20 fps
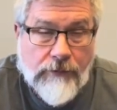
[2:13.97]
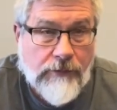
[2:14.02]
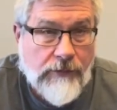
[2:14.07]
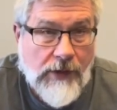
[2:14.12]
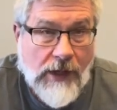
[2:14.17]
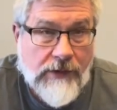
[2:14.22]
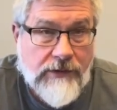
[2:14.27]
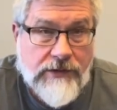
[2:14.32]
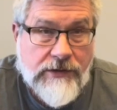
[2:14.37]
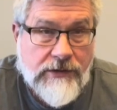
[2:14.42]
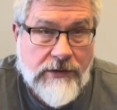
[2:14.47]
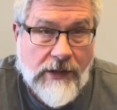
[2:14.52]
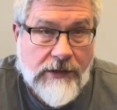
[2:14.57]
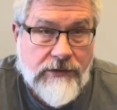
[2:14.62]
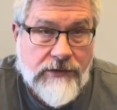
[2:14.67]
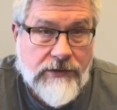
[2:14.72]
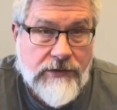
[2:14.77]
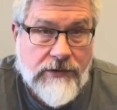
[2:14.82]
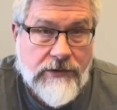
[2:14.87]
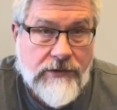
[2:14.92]
That's
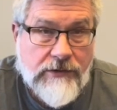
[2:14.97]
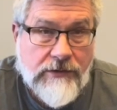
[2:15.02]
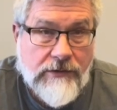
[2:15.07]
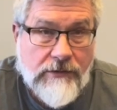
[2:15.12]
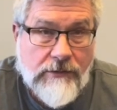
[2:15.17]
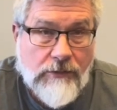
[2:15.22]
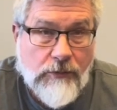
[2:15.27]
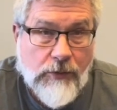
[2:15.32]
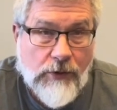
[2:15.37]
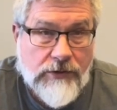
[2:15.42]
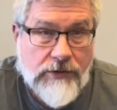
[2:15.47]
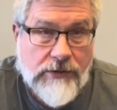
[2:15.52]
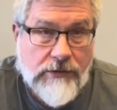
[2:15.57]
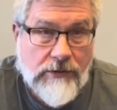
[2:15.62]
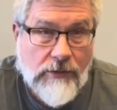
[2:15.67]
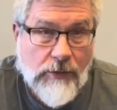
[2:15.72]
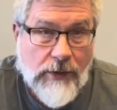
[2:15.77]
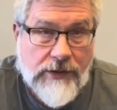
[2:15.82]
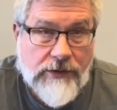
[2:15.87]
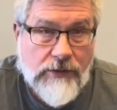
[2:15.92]
just the
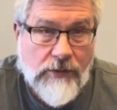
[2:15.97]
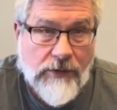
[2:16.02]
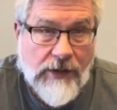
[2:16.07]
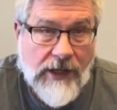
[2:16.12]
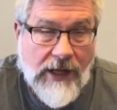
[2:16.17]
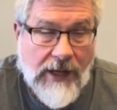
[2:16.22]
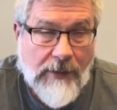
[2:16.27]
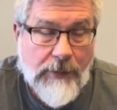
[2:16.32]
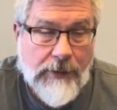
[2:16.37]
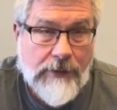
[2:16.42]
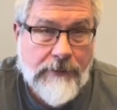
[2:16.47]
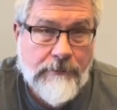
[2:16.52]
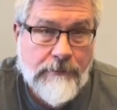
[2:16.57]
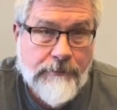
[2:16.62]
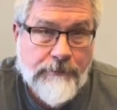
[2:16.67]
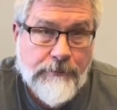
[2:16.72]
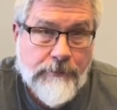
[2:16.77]
way it's going to happen.